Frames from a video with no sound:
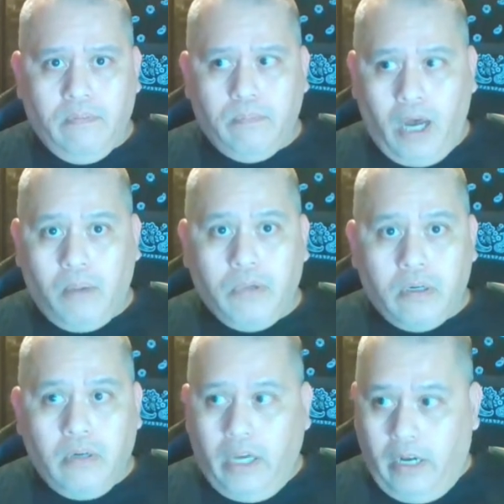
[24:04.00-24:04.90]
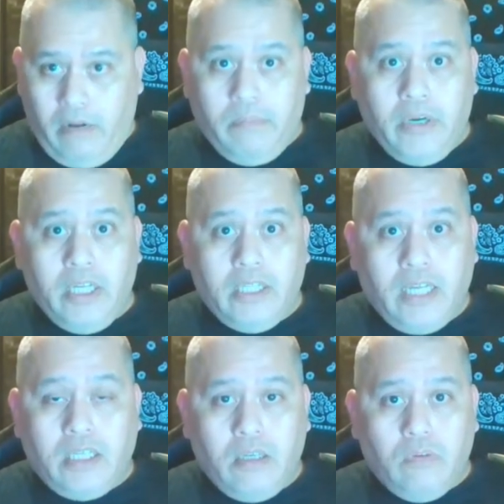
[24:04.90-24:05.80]
popular, and everybody
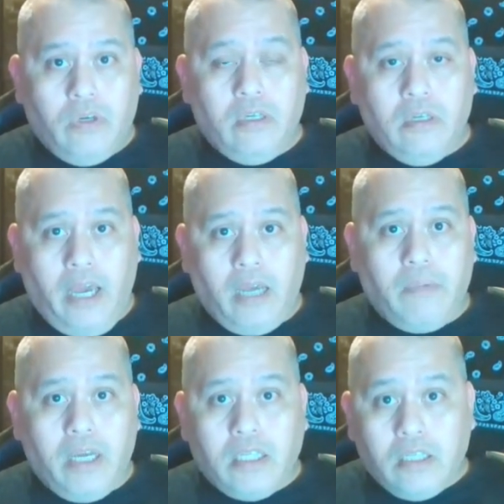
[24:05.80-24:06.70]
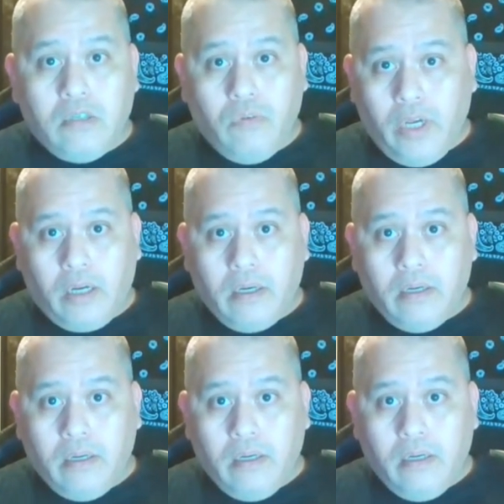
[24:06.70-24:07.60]
says it when Hangman's in the ring.
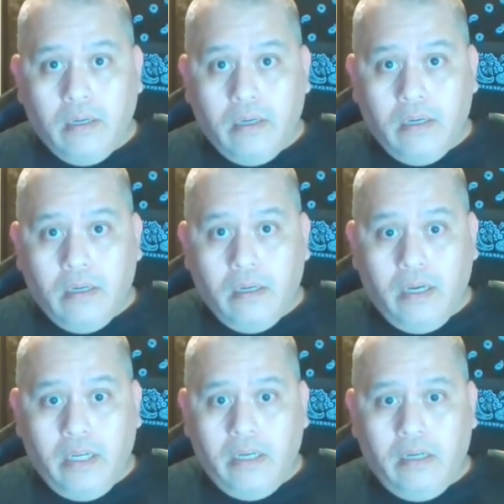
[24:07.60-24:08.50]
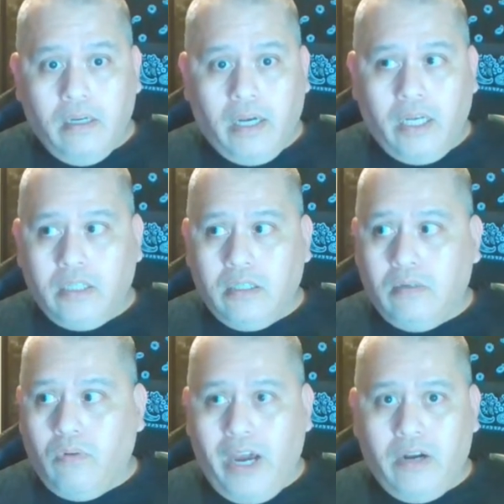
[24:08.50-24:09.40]
And then I guess
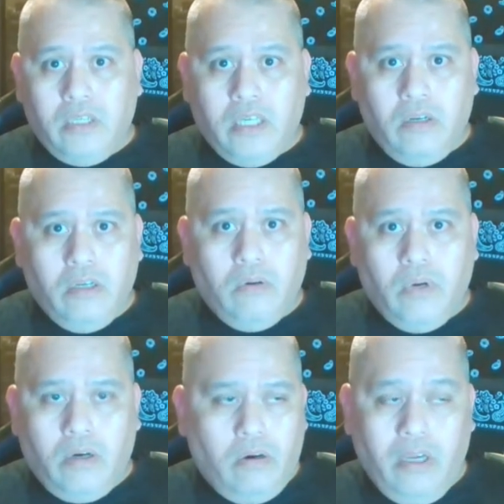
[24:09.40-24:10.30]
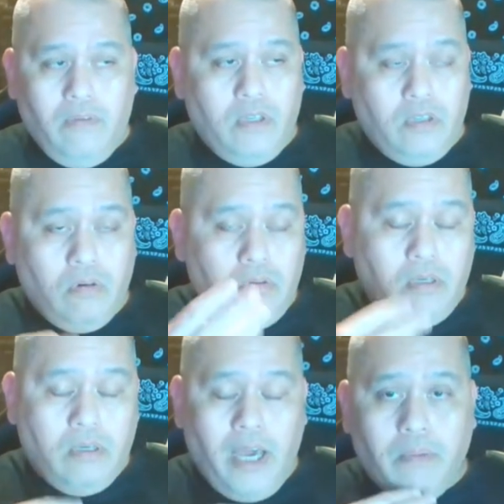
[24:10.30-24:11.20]
the writer said, you know what, or they even told
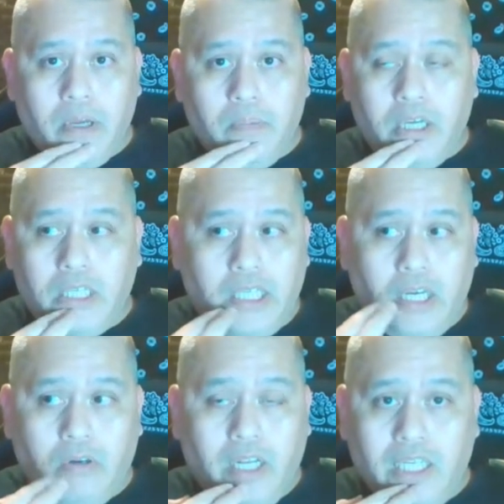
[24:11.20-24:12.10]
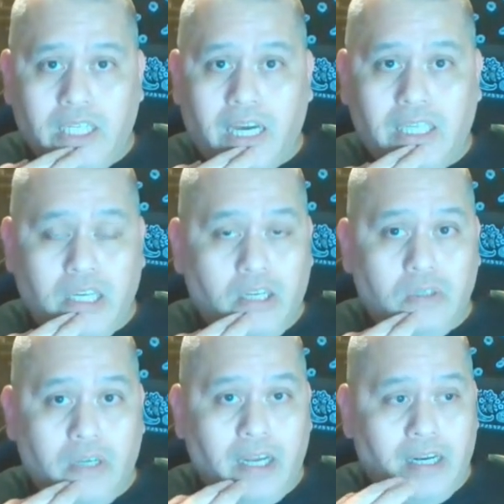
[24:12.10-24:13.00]
Hangman Page, because I know that these guys tend
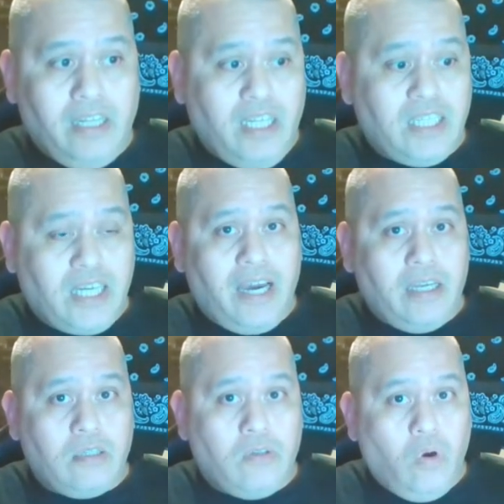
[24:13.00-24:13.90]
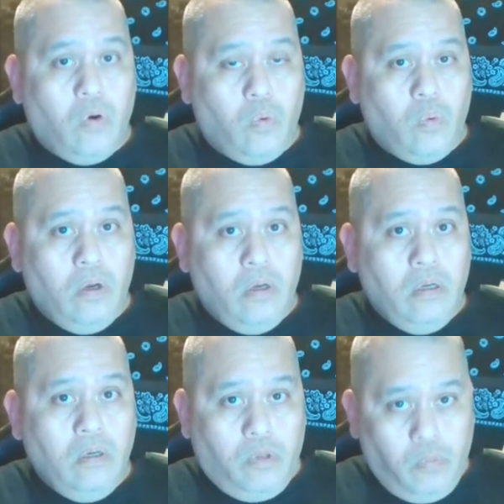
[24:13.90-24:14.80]
to like let these guys go
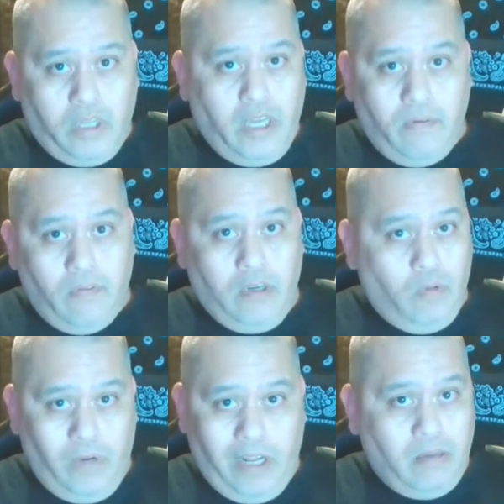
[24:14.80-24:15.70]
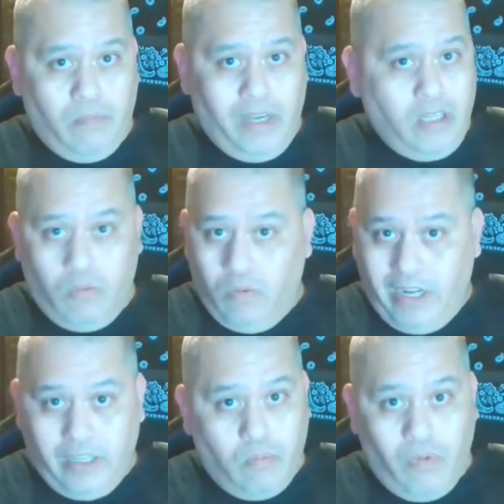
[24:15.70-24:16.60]
with what they let
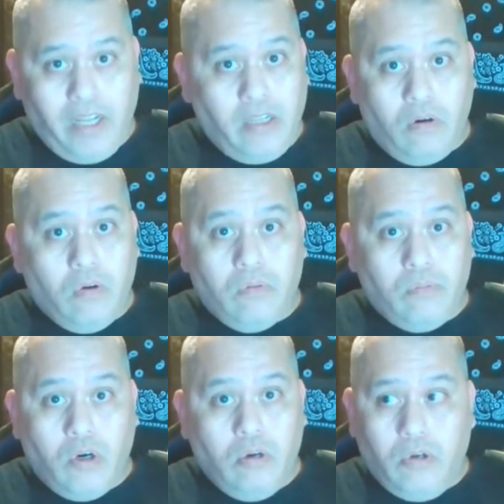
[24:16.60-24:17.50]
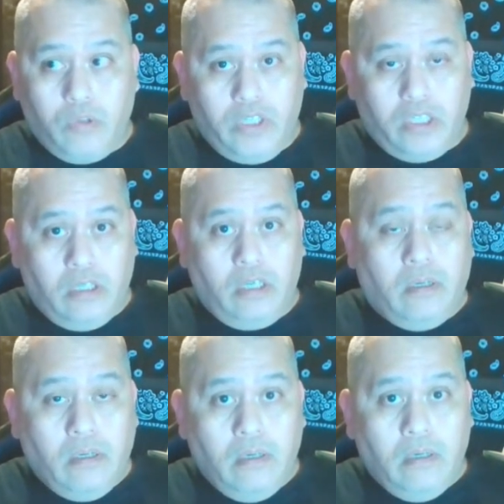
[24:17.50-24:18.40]
them write their own promos, which is good.
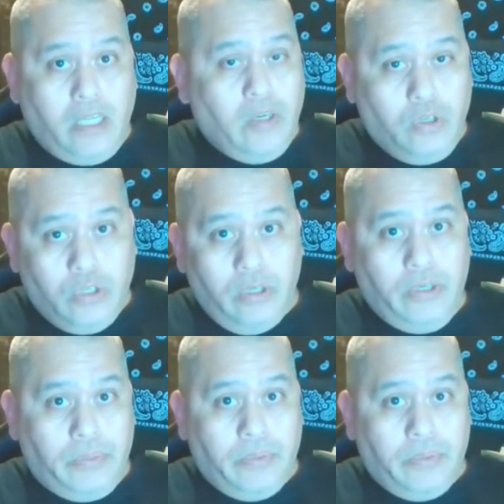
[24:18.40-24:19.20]
That's how you should do.